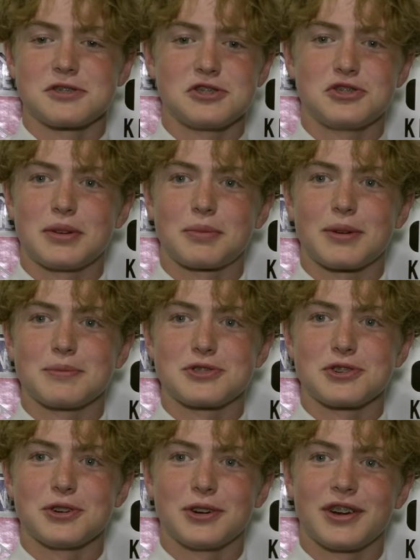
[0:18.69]
a dream come
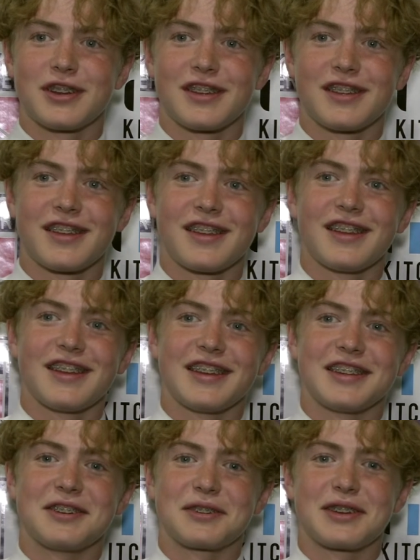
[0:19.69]
true.
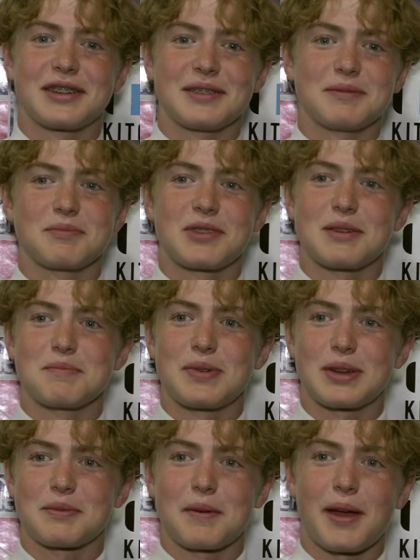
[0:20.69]
You know, getting getting
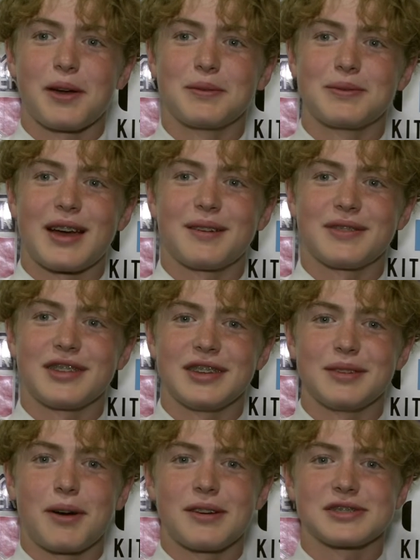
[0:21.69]
picked by my hometown
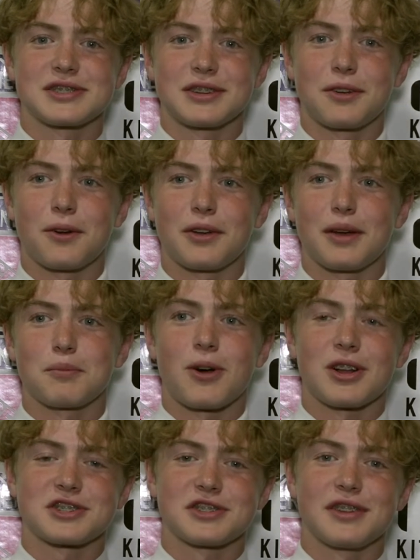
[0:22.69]
team, obviously growing up
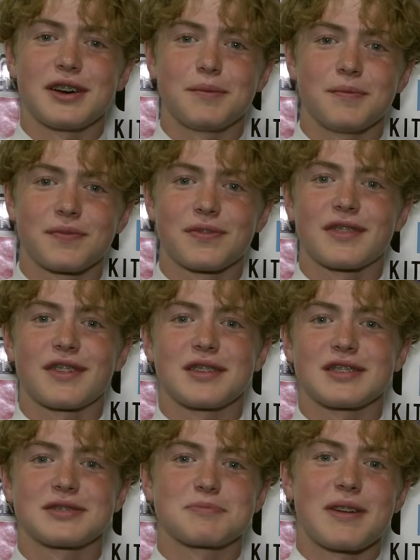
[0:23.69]
watching them,
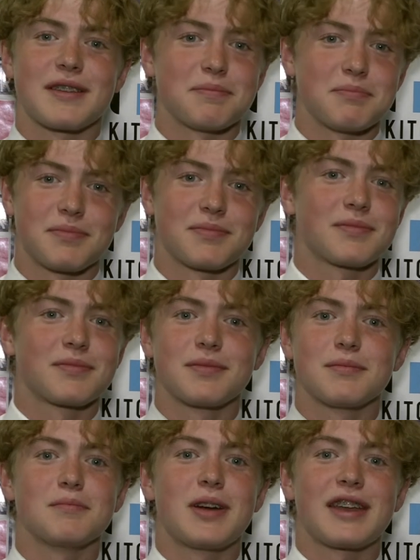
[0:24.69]
spending
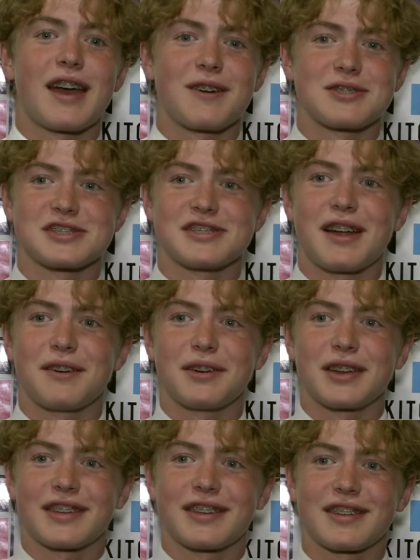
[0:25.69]
many hours in that
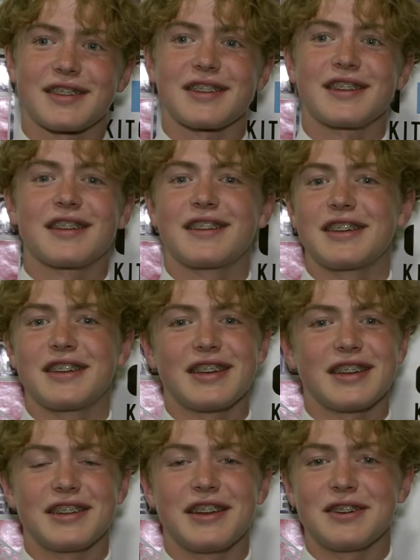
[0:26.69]
rink.
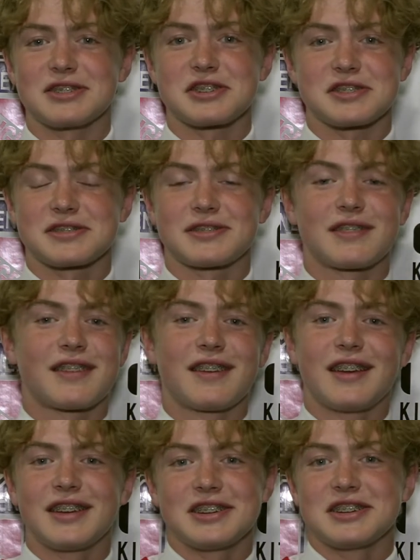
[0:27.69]
You know, it's just
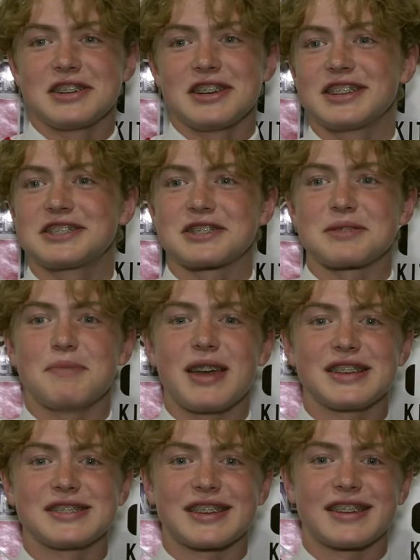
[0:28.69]
it's just
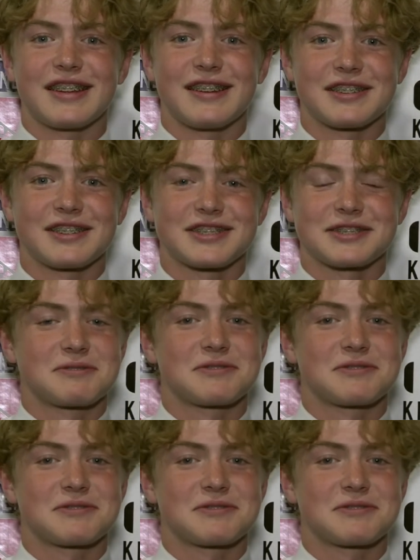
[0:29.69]
amazing, you know, it's,